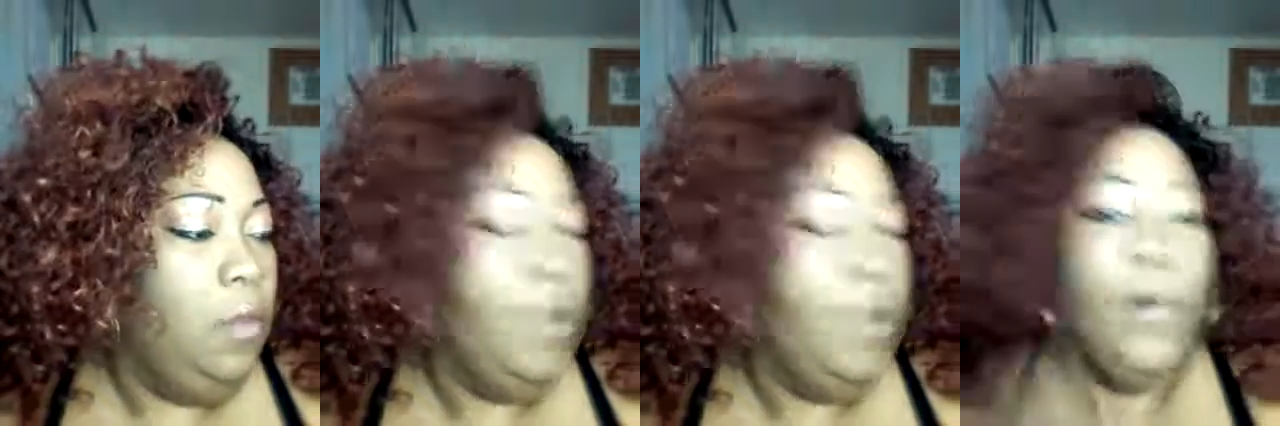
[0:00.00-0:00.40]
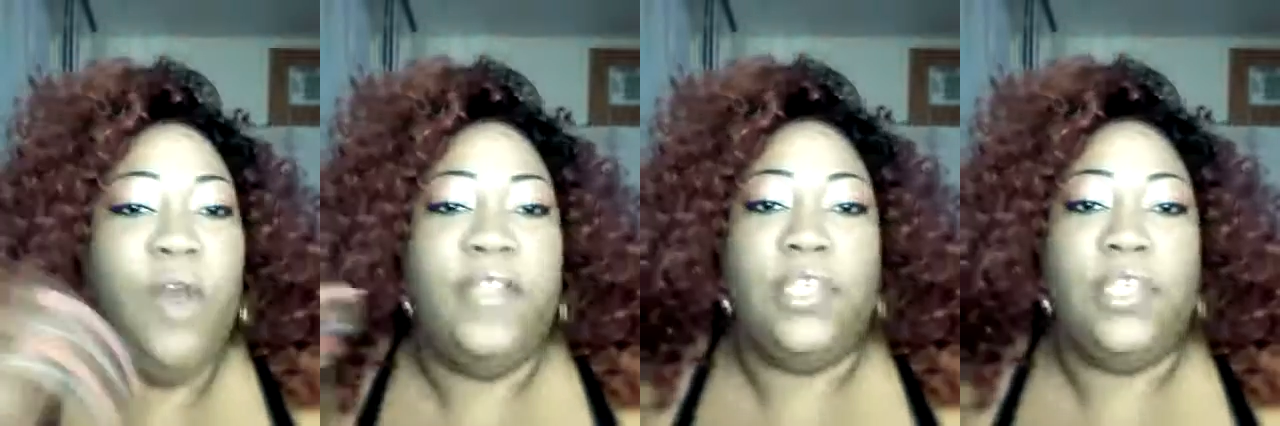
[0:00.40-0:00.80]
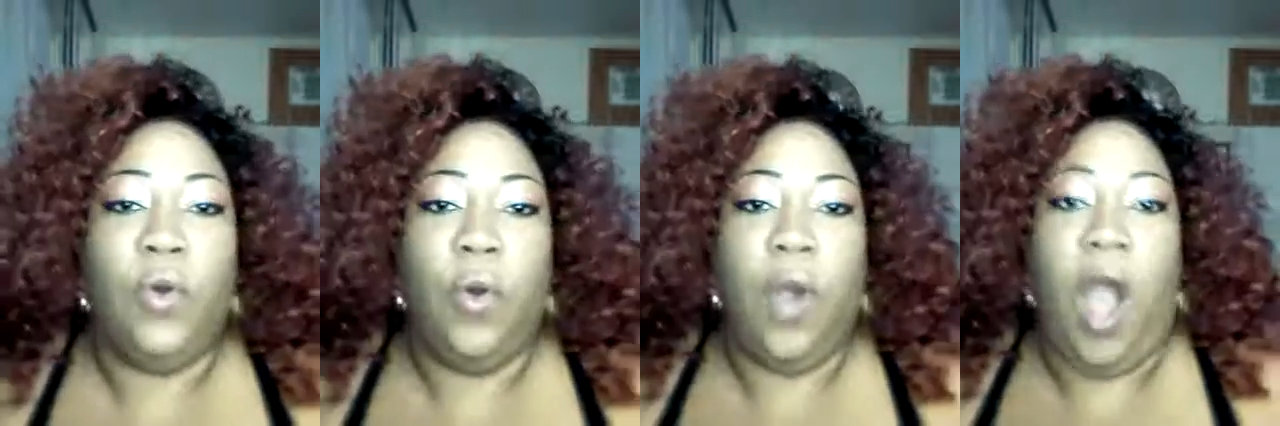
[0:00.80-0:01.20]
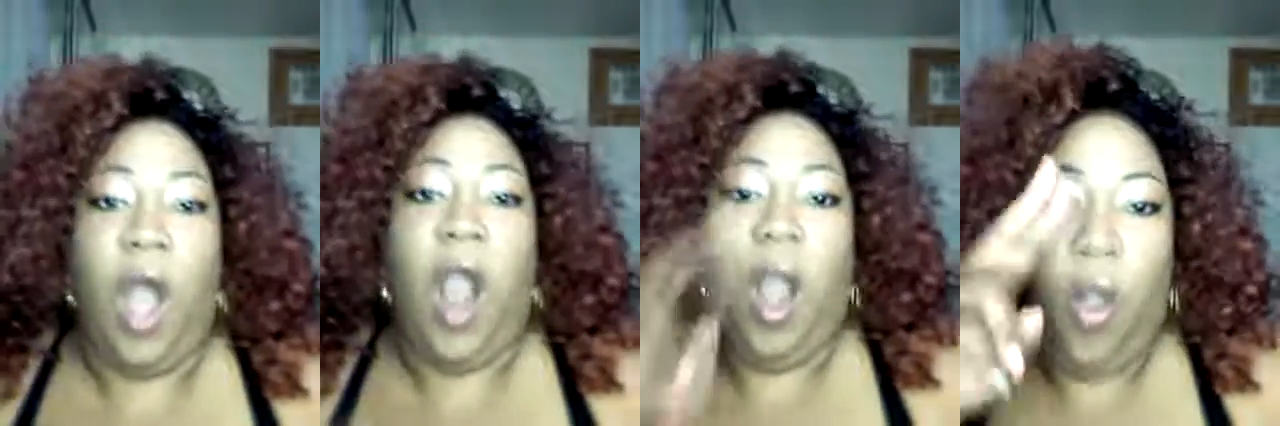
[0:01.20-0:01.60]
we move into
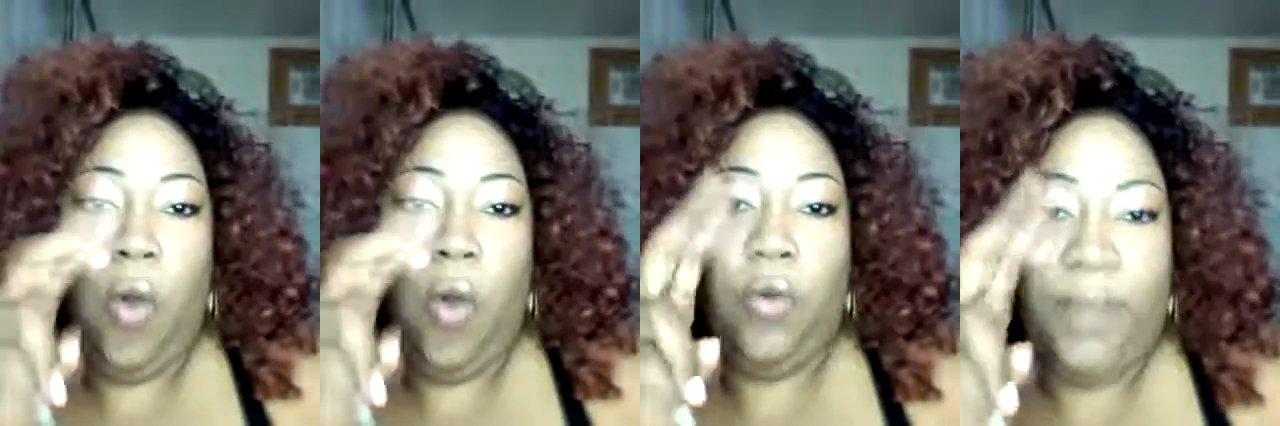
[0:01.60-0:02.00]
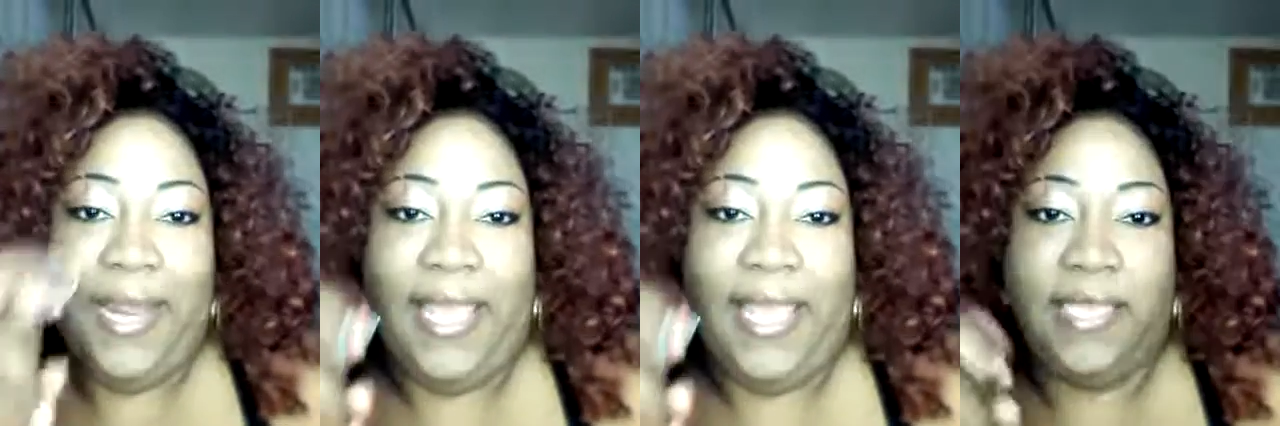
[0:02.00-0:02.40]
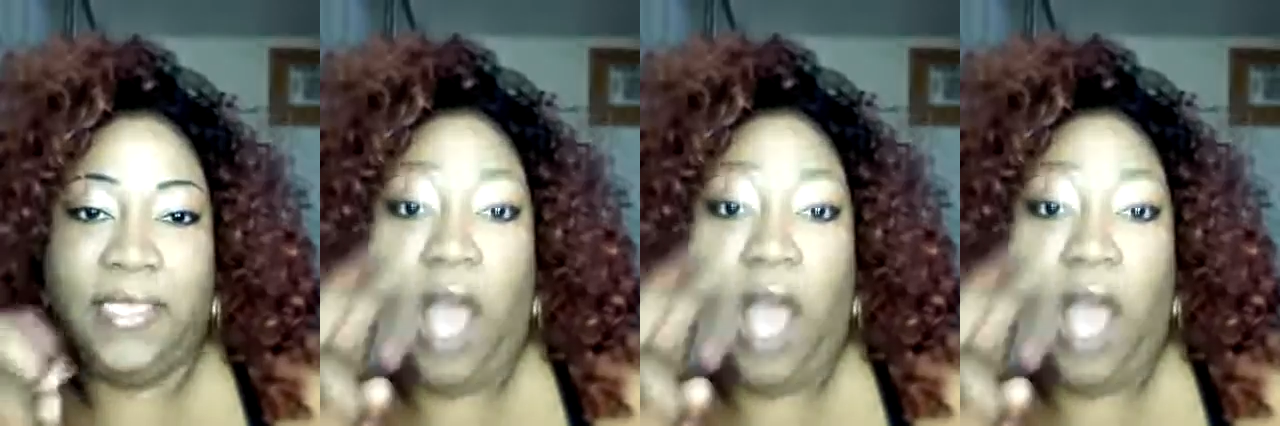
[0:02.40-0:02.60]
our own place.